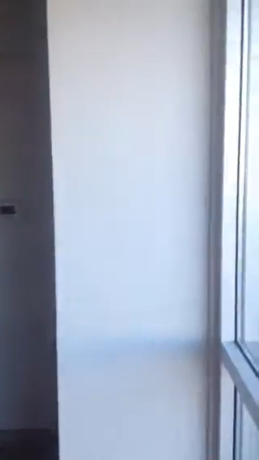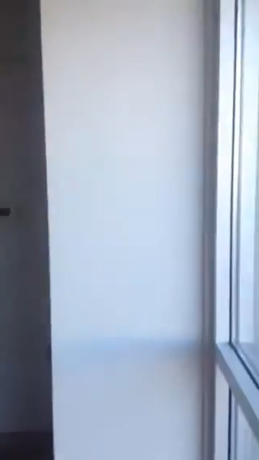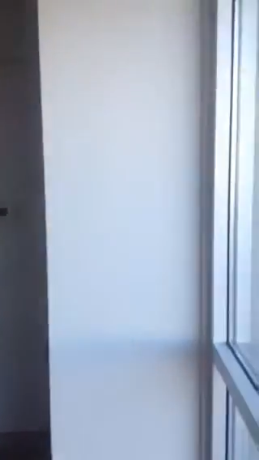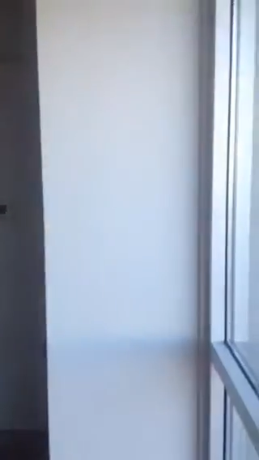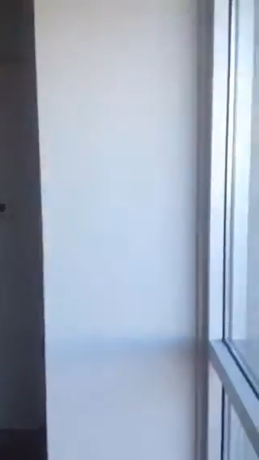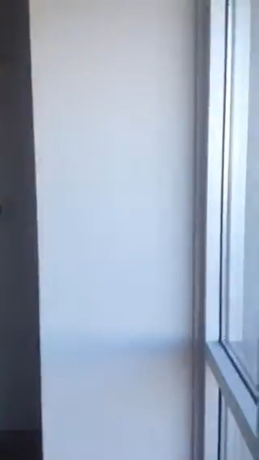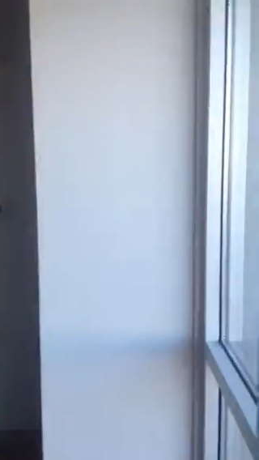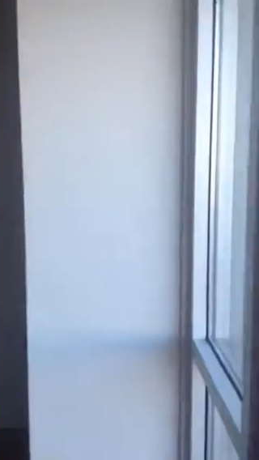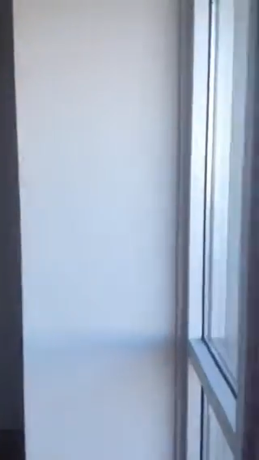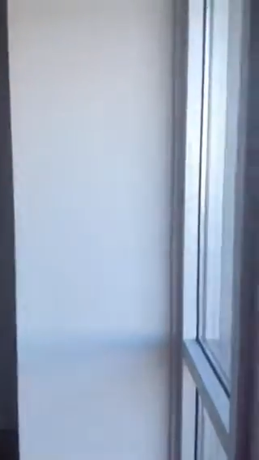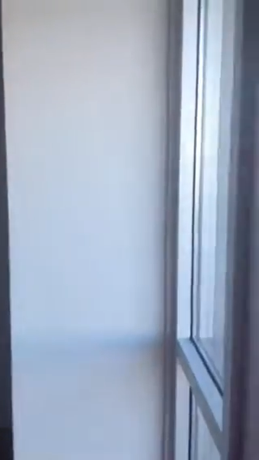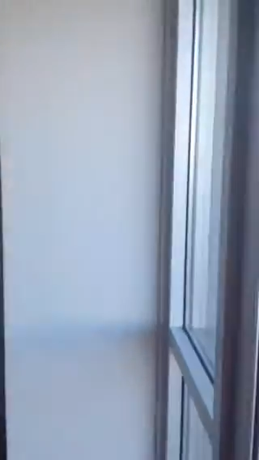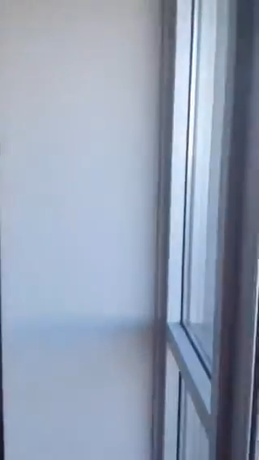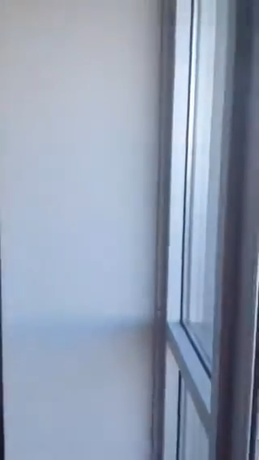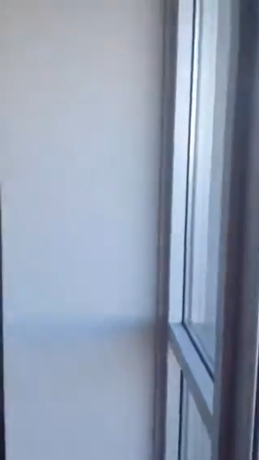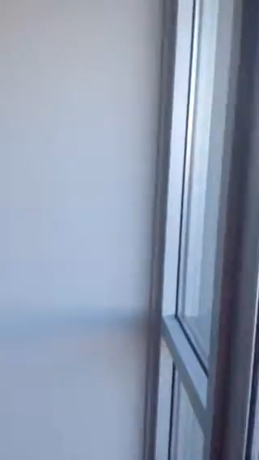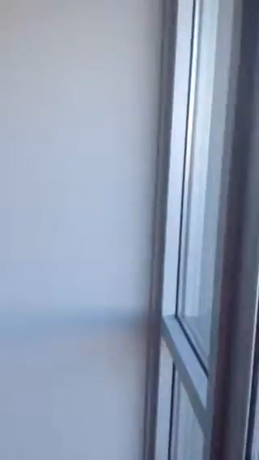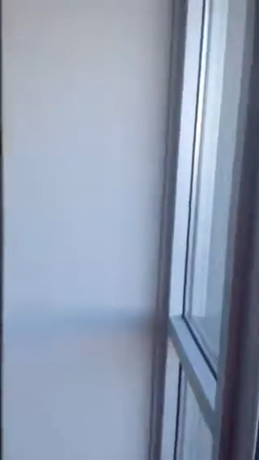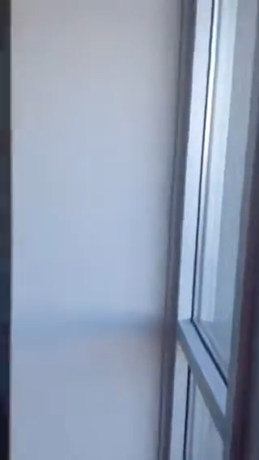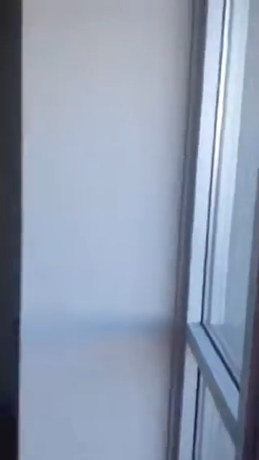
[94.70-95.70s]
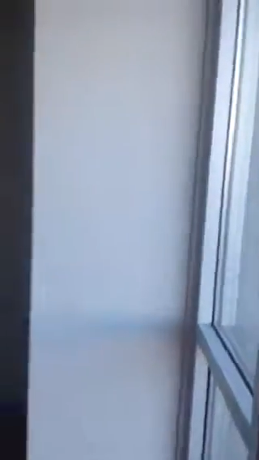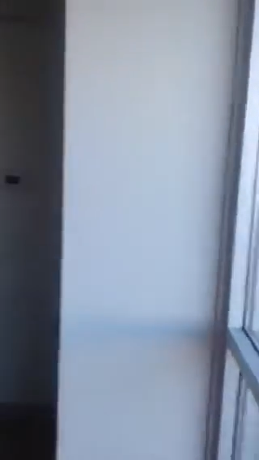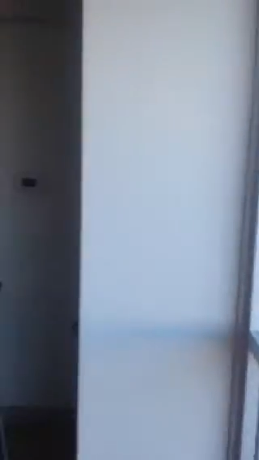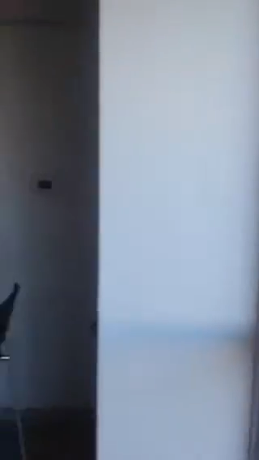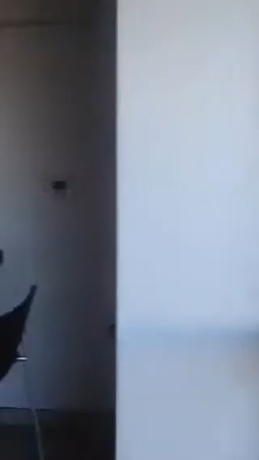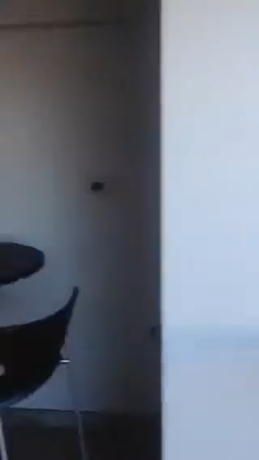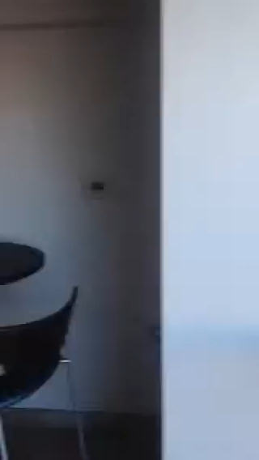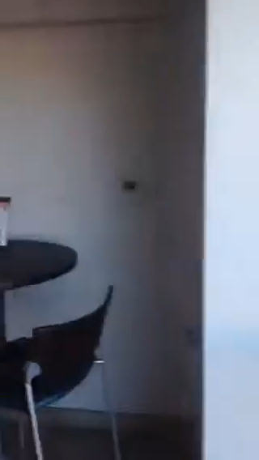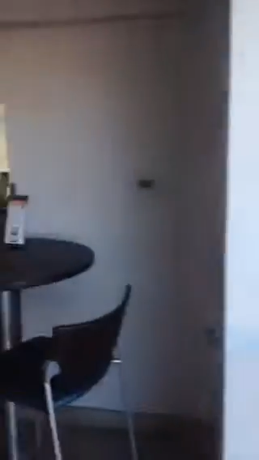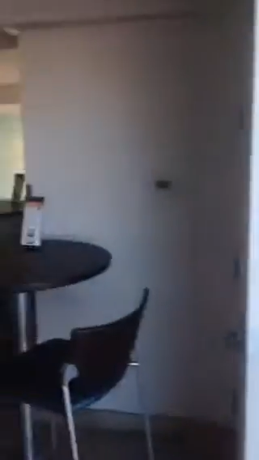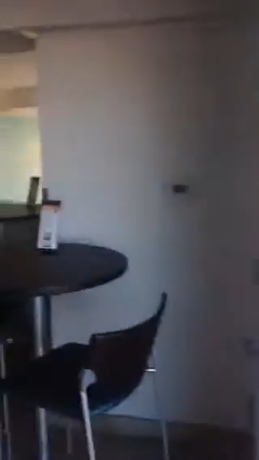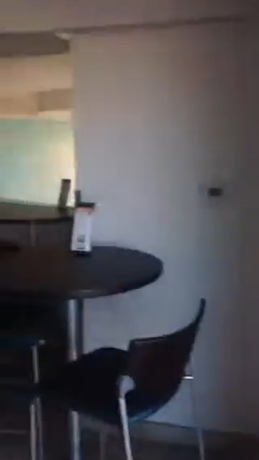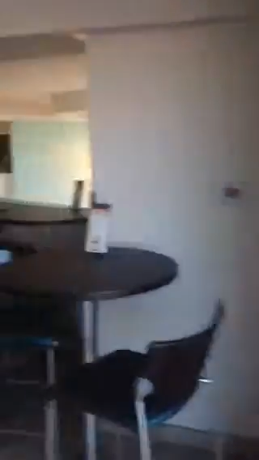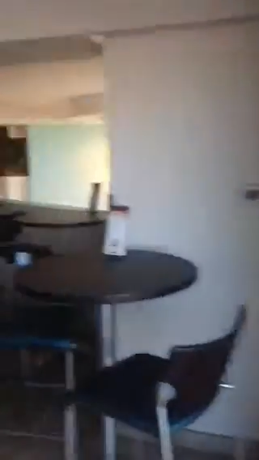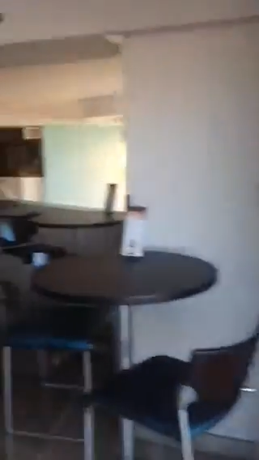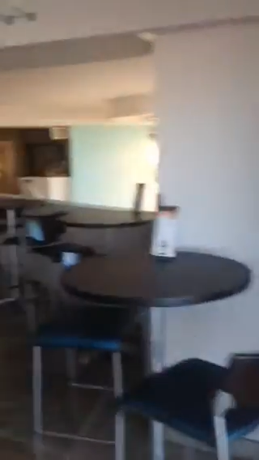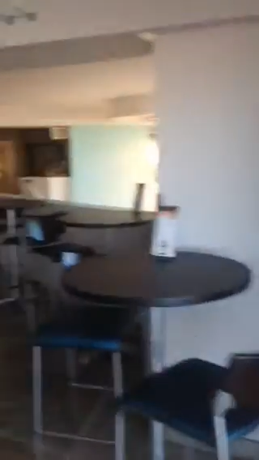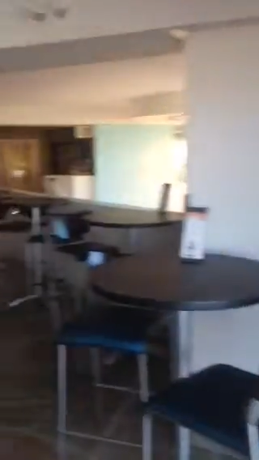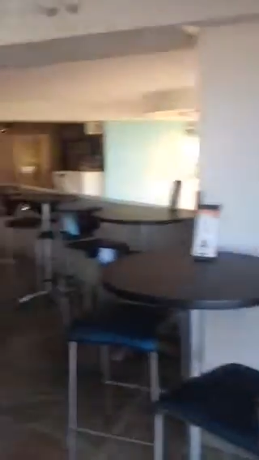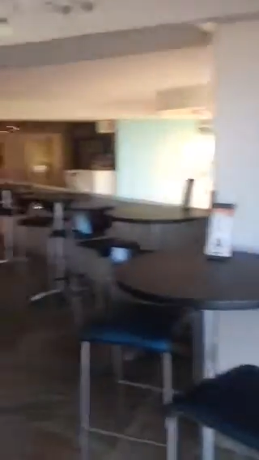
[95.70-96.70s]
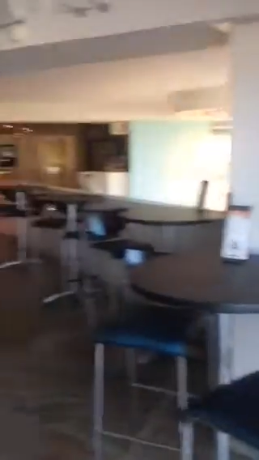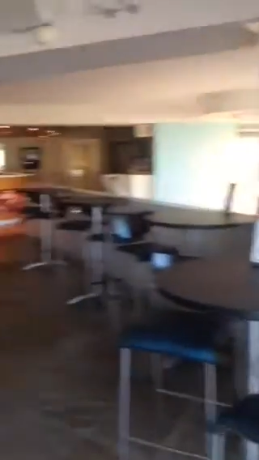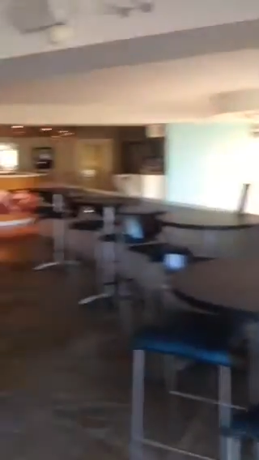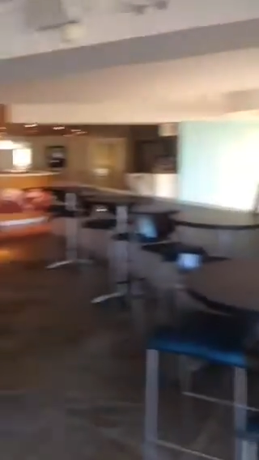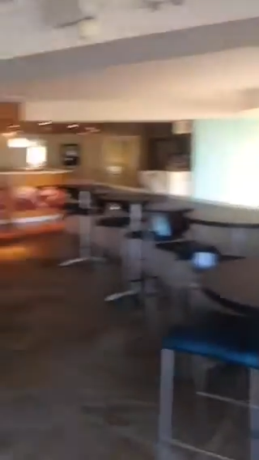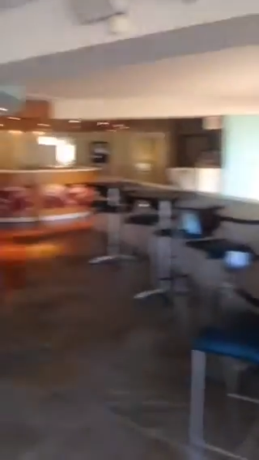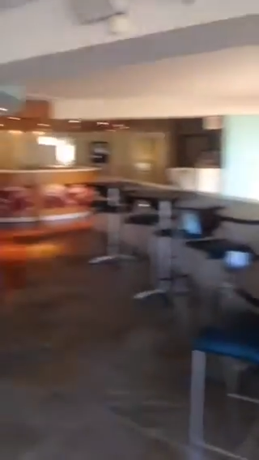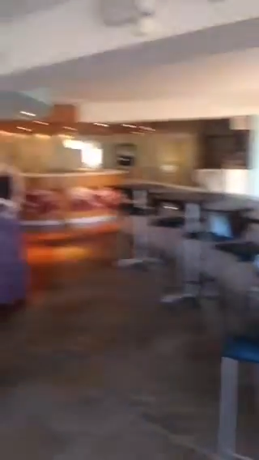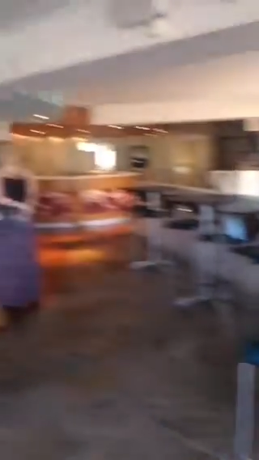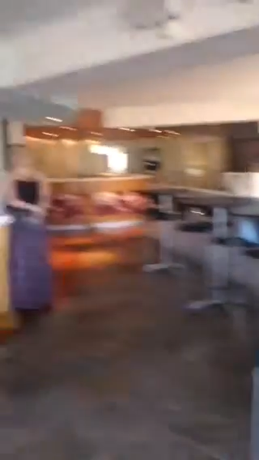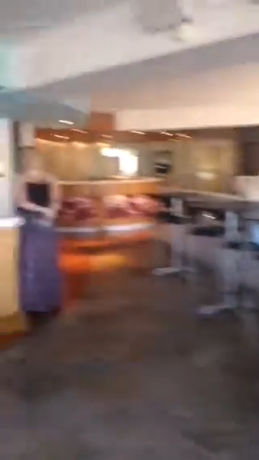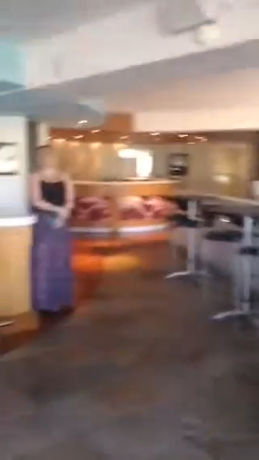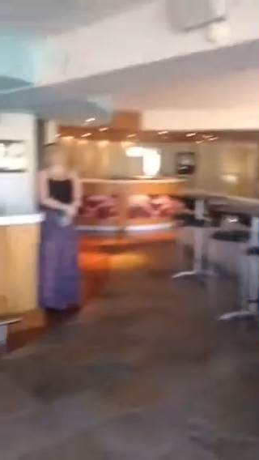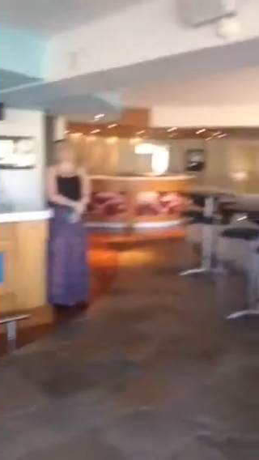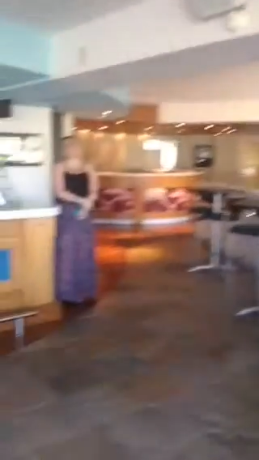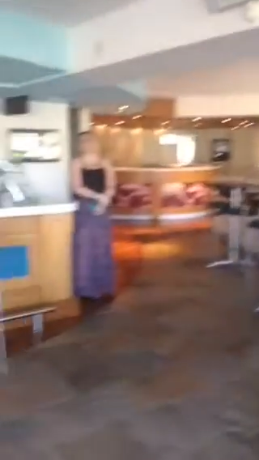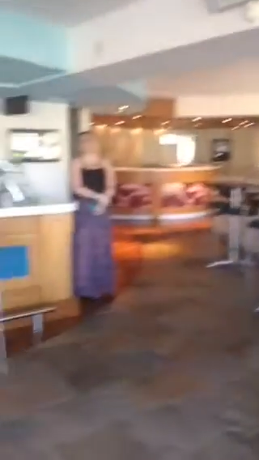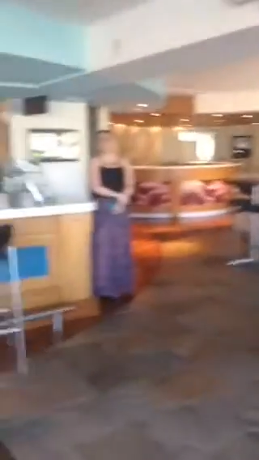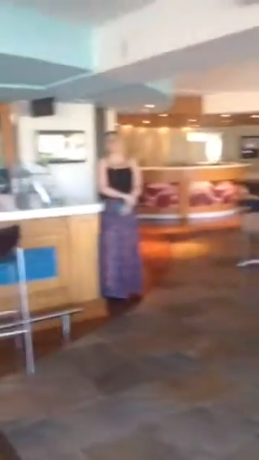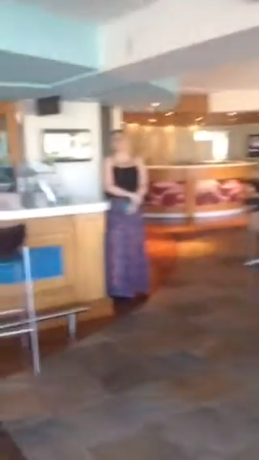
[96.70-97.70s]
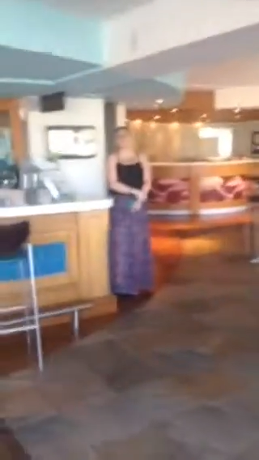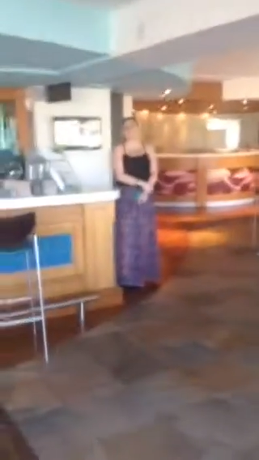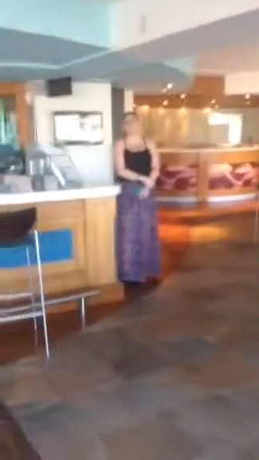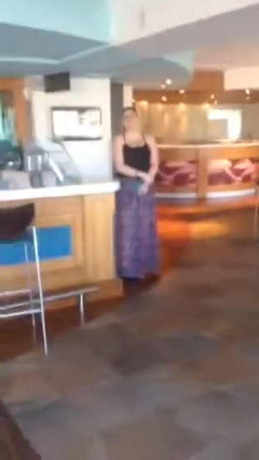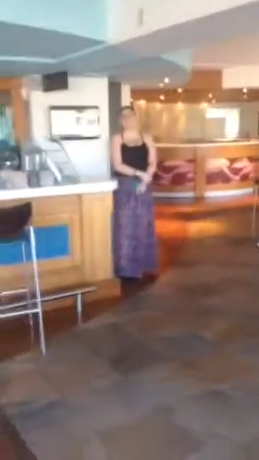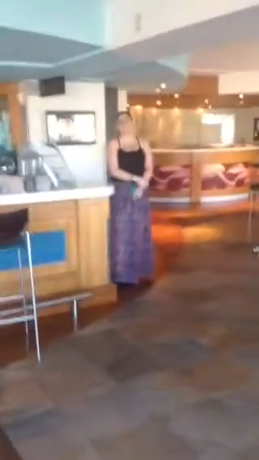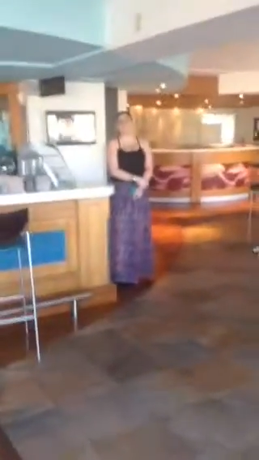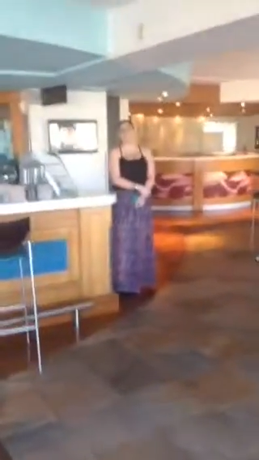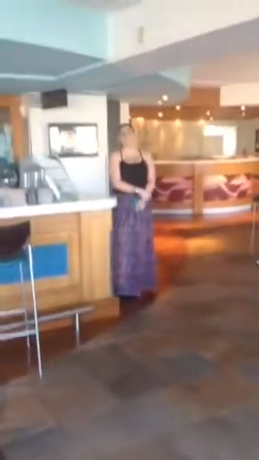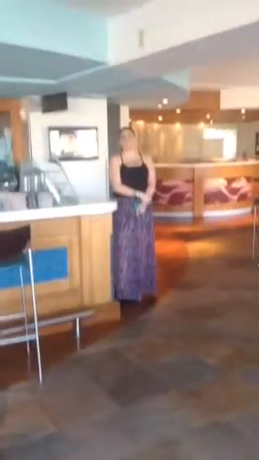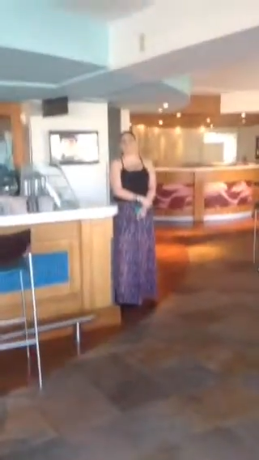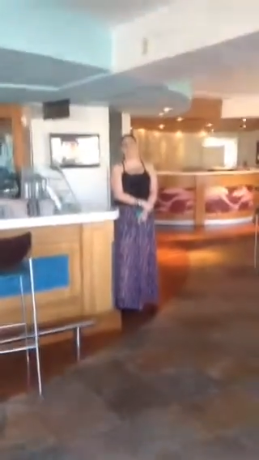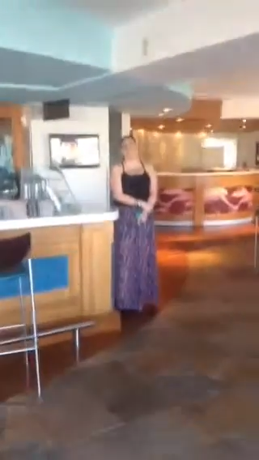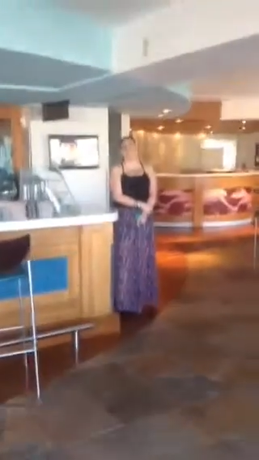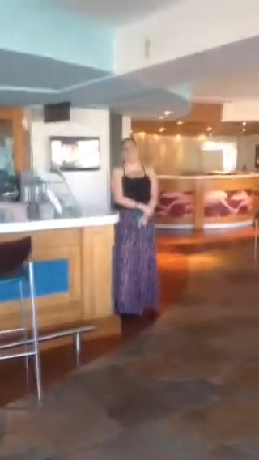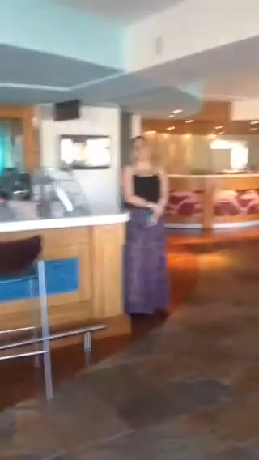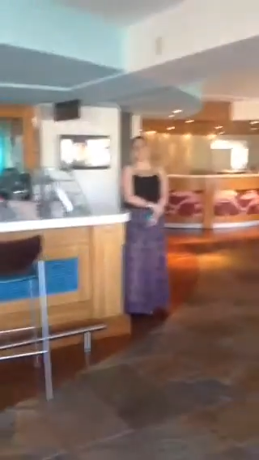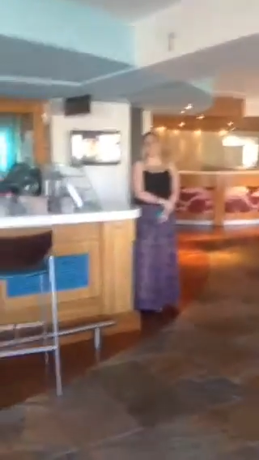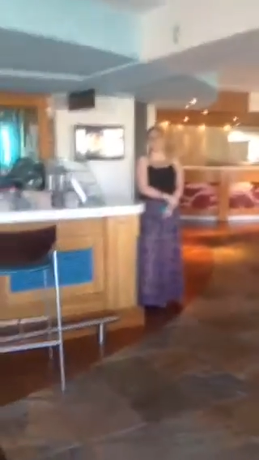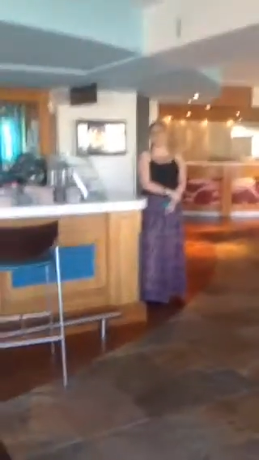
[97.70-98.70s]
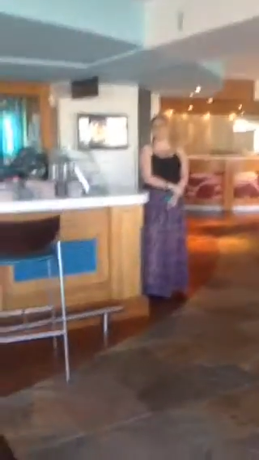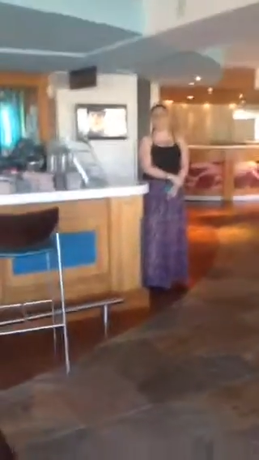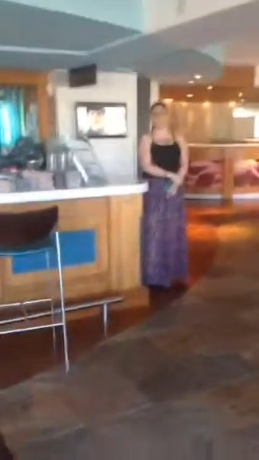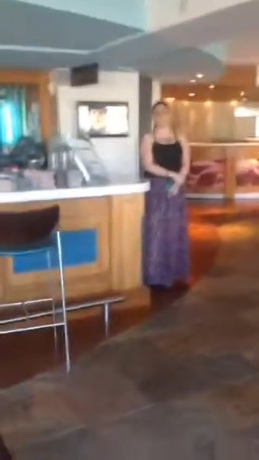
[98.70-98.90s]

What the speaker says: [unreadable: no face in view]